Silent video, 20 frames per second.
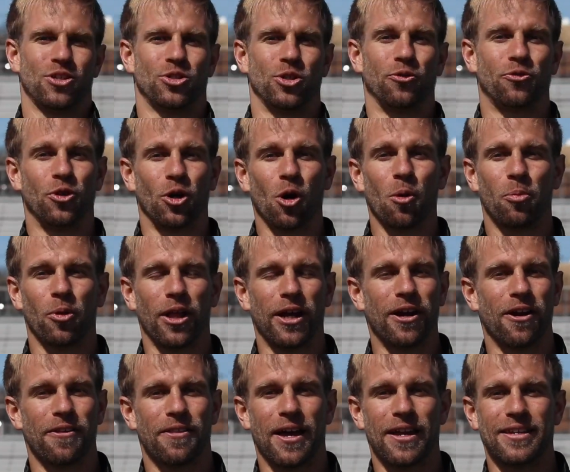So if you're a
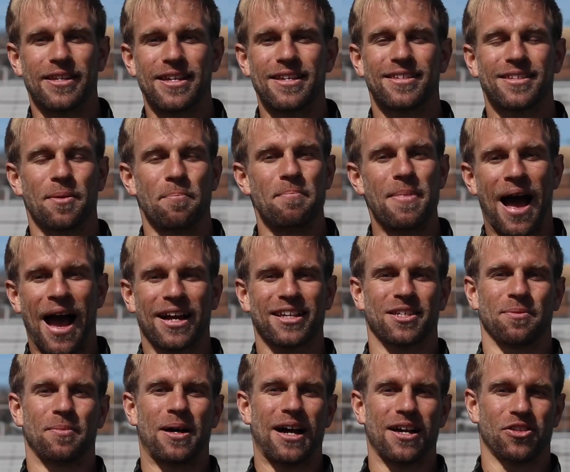player that needs to
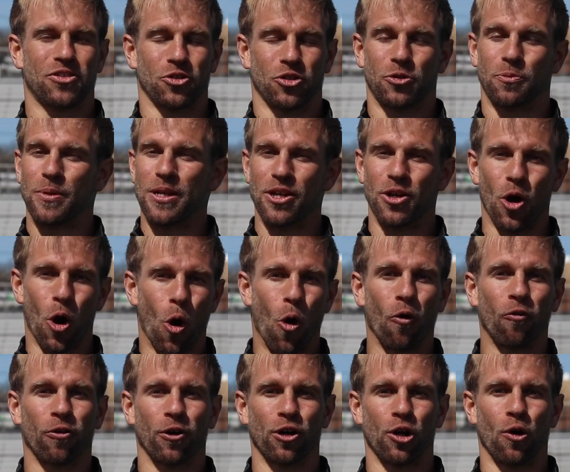maximize their speed
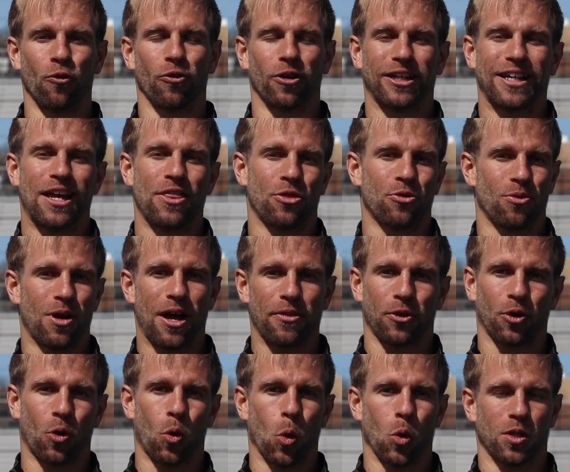over and over again throughout
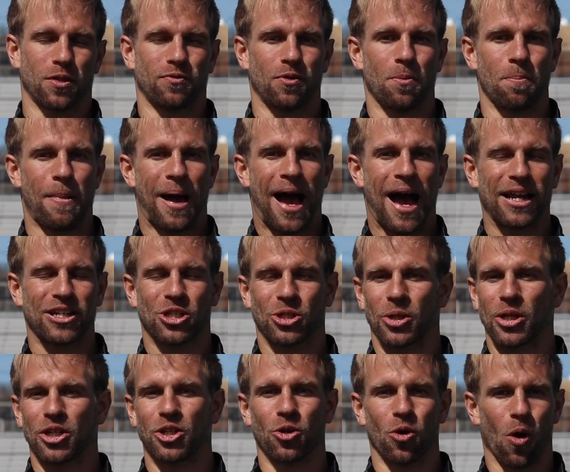the course of a match,
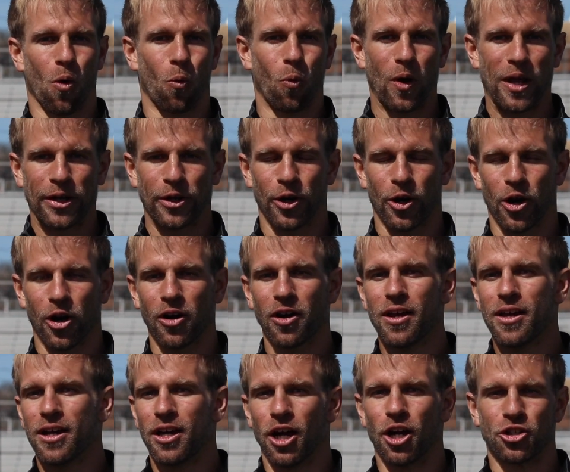like you're a winger,
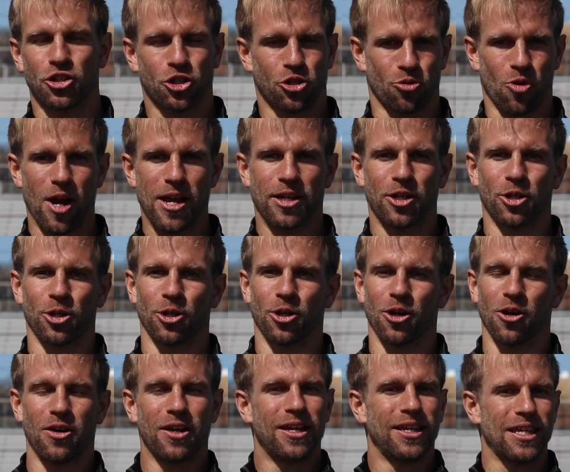a
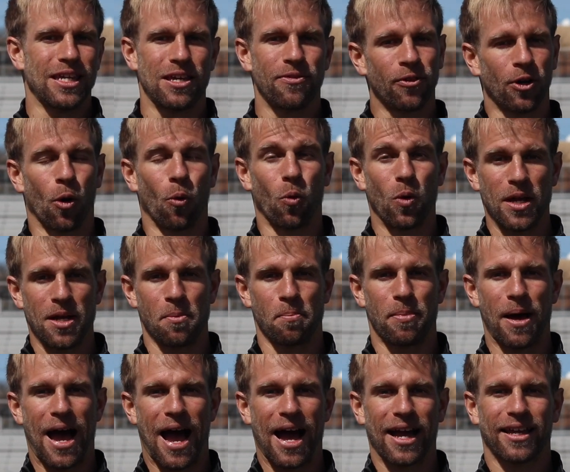striker, even a wing
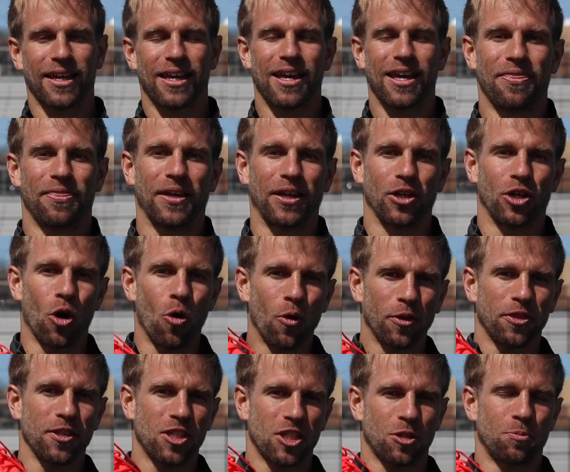back, then go with
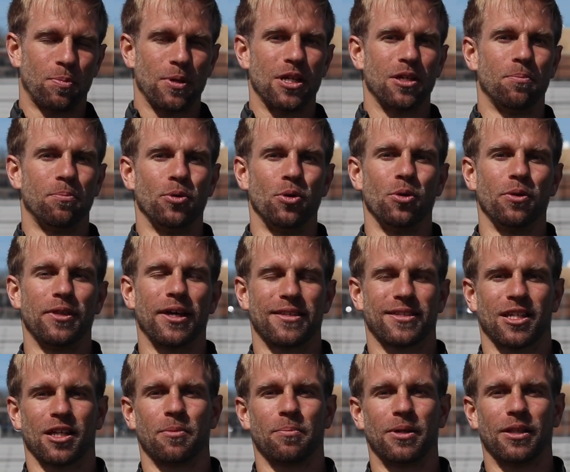the speed boot that's
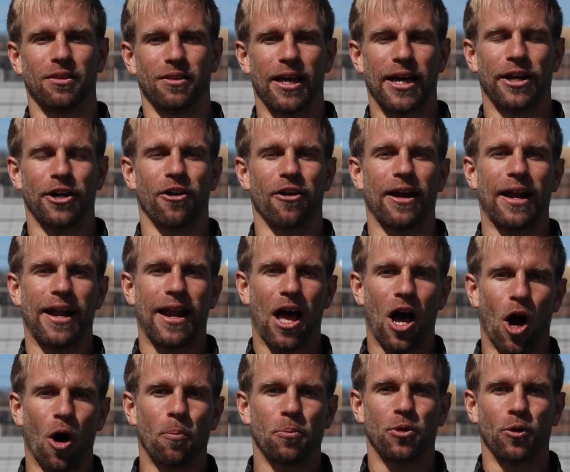gonna be lighter and
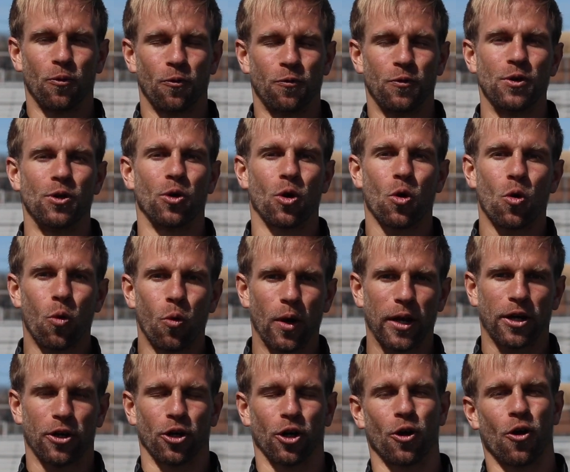help you feel
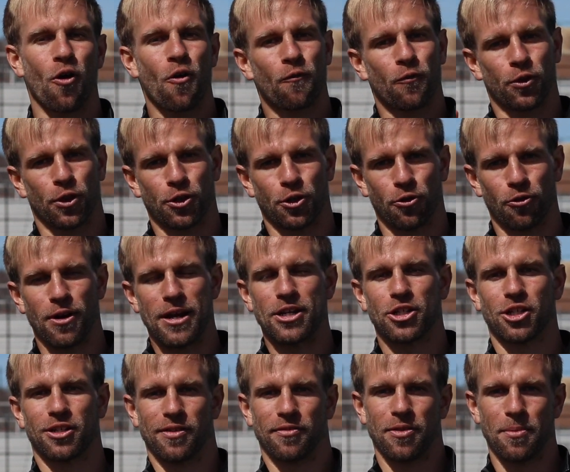quicker for the
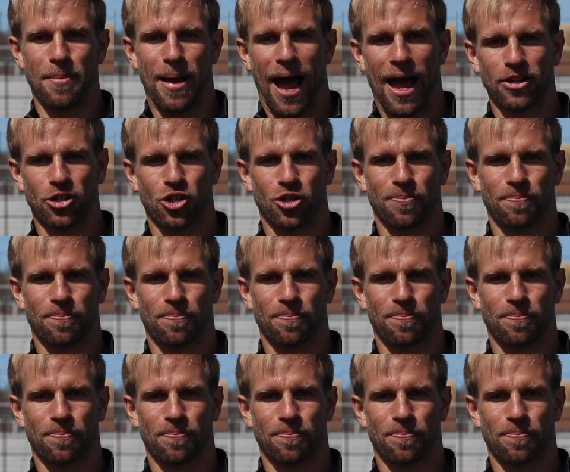duration of the match.